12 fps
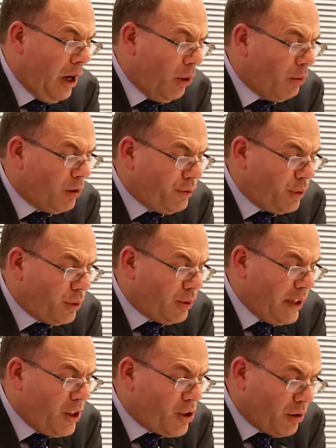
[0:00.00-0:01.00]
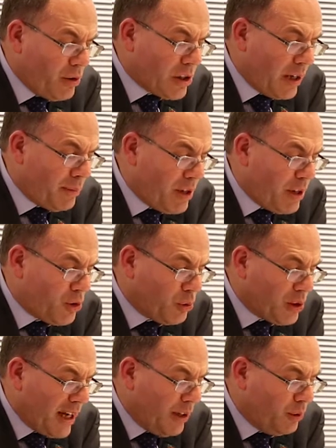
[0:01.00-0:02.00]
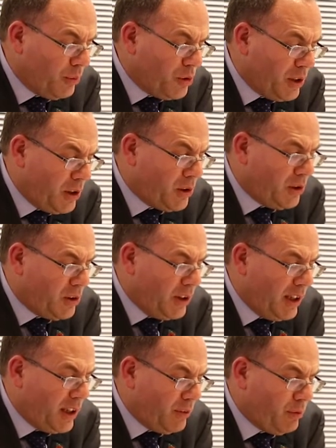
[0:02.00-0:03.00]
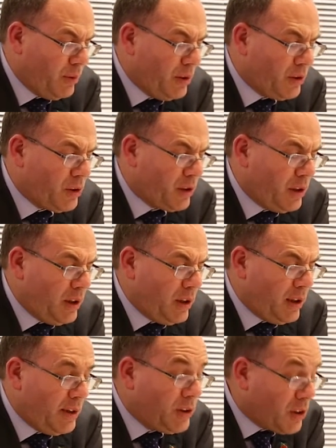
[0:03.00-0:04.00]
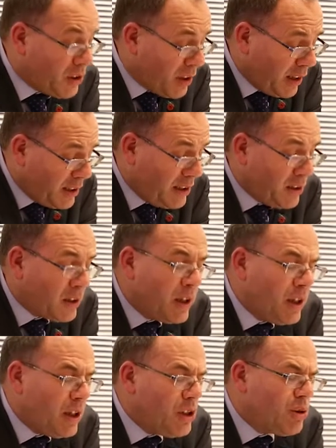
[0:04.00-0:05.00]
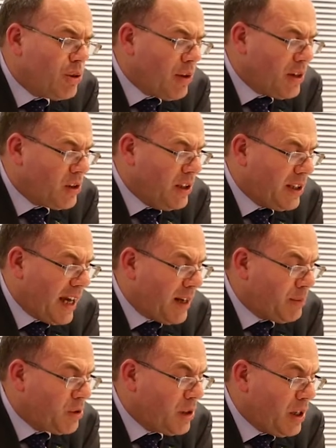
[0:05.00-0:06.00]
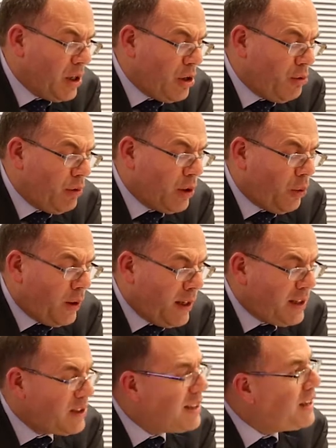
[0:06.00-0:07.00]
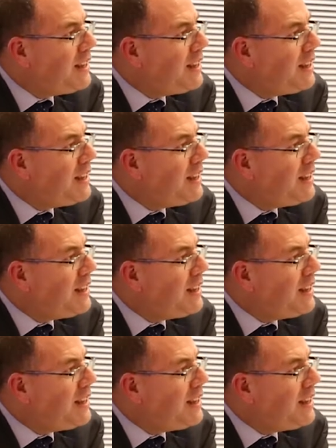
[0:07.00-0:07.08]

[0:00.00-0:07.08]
Well, for insurers like Prudential to help citizens and governments and societies to address these gaps requires